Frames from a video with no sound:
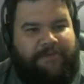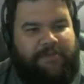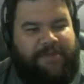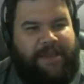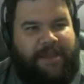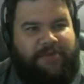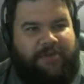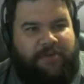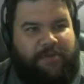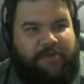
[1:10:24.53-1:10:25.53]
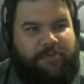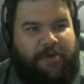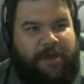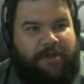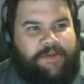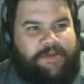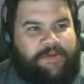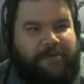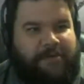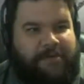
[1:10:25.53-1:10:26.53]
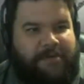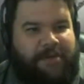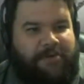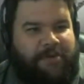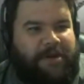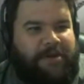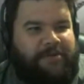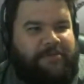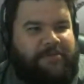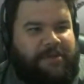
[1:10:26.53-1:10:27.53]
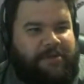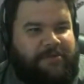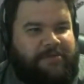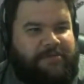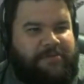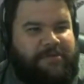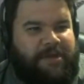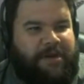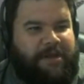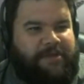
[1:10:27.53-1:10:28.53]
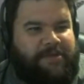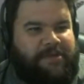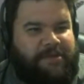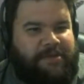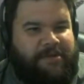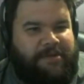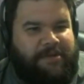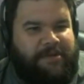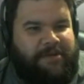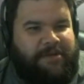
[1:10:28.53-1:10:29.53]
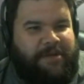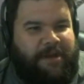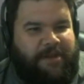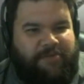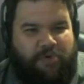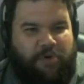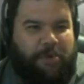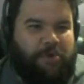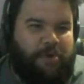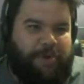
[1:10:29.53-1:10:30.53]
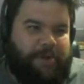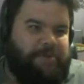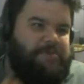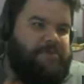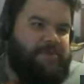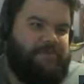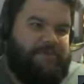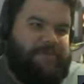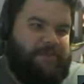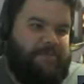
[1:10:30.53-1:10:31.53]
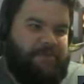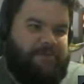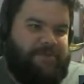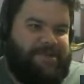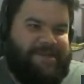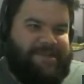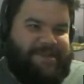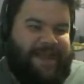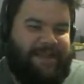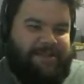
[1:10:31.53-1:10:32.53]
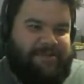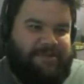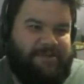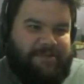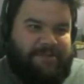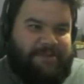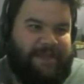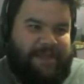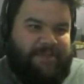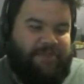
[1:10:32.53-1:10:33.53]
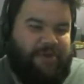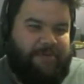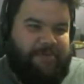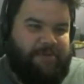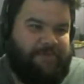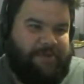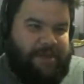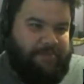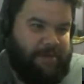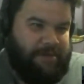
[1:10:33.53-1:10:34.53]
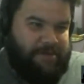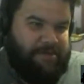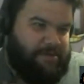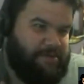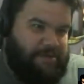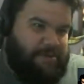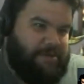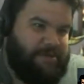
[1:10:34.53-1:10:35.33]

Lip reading: back from staycation with a surprise going on. So he's got a nice promo going. So 15 mils for $6, 30 mils for $10,